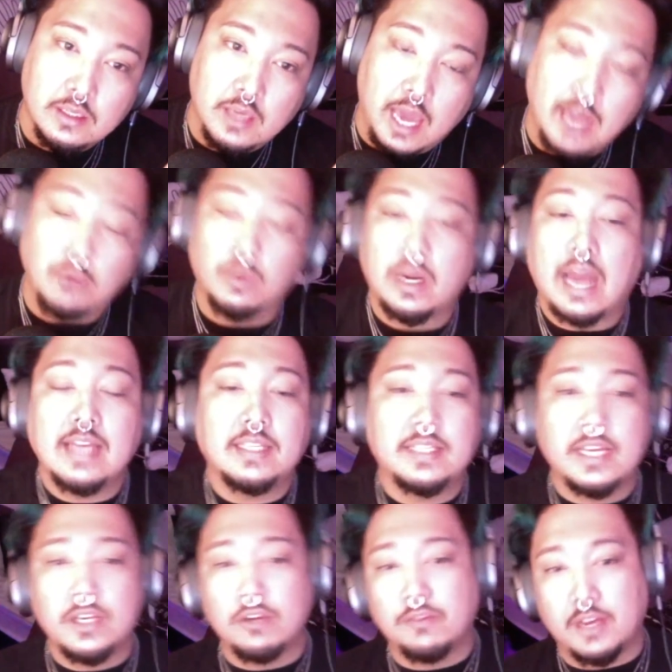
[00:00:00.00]
And when I
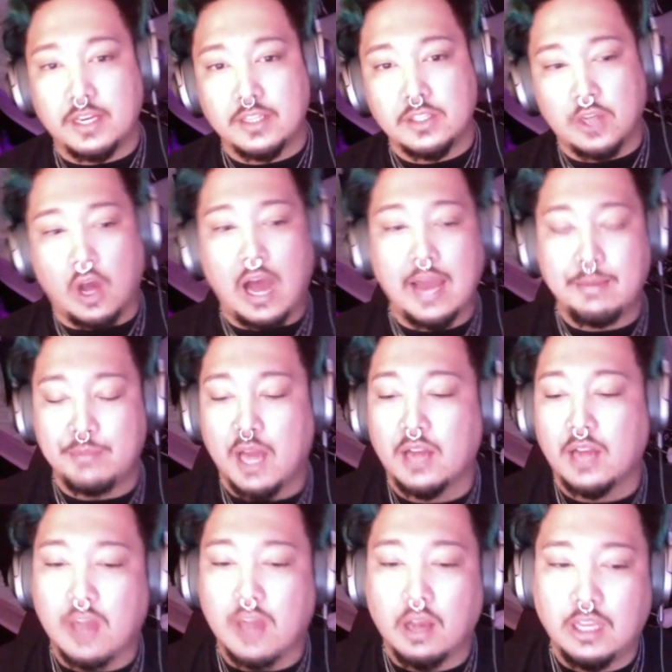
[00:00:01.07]
say novenas, y'all, I'm
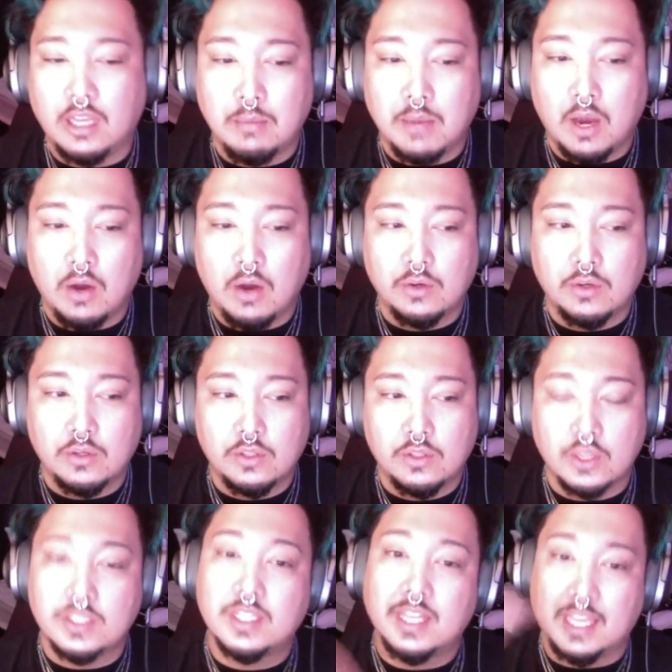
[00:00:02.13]
not talking about
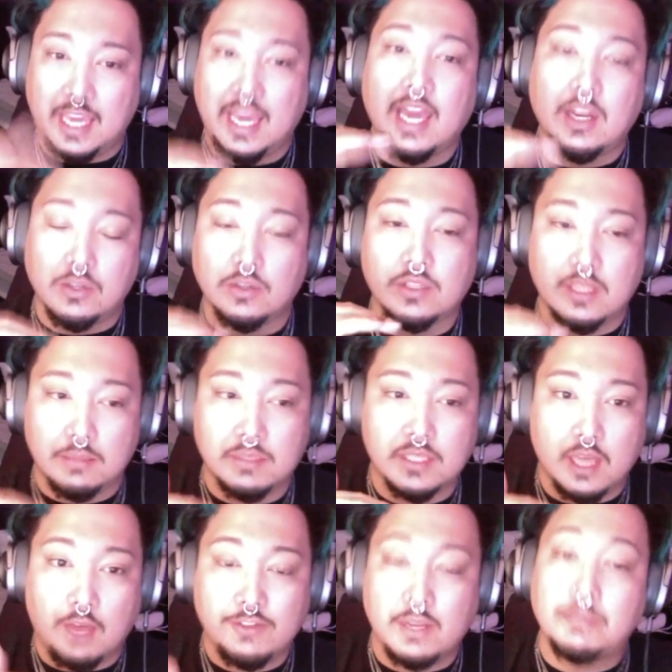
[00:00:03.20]
just the candles
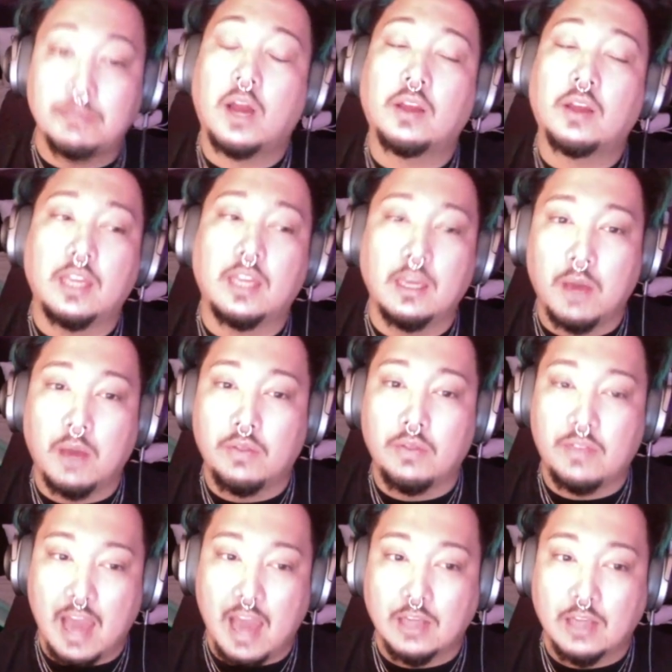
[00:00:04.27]
themselves. I'm talking about
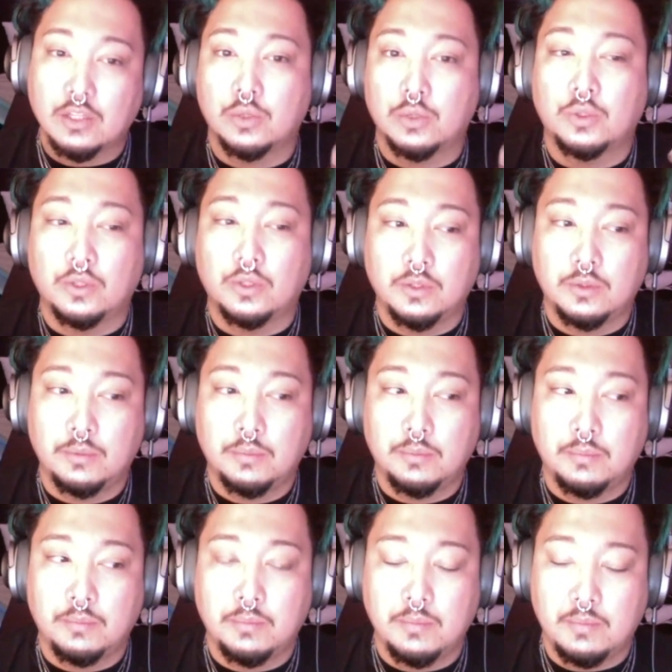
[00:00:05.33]
the actual
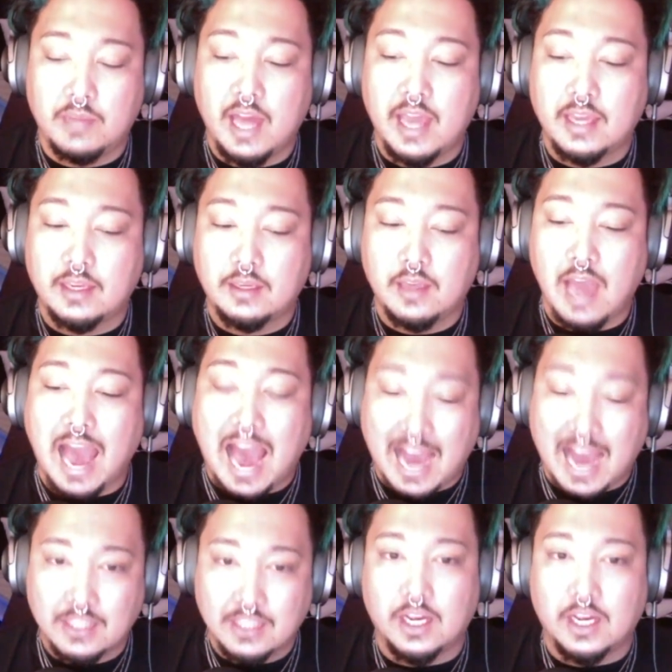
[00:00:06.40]
like
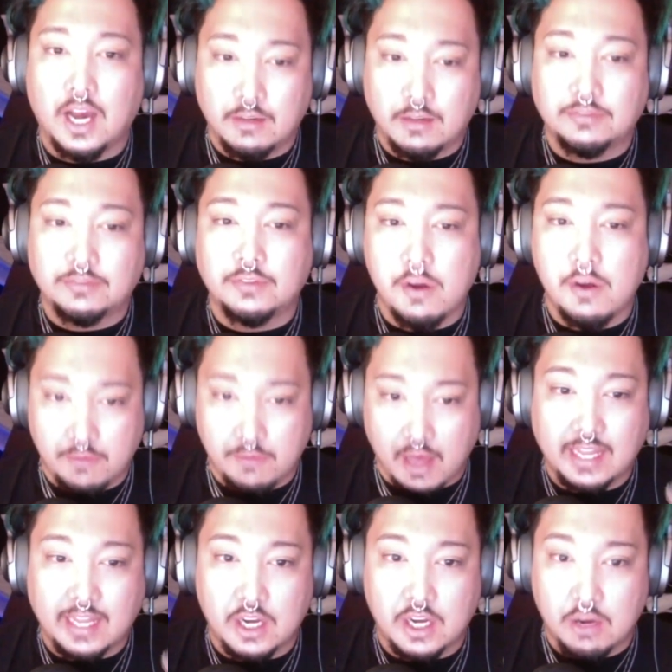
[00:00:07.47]
act of
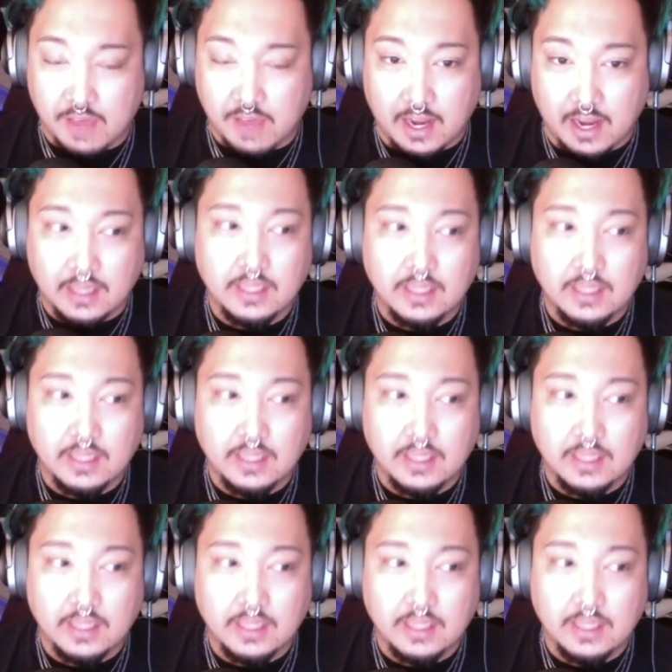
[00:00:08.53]
like a novena,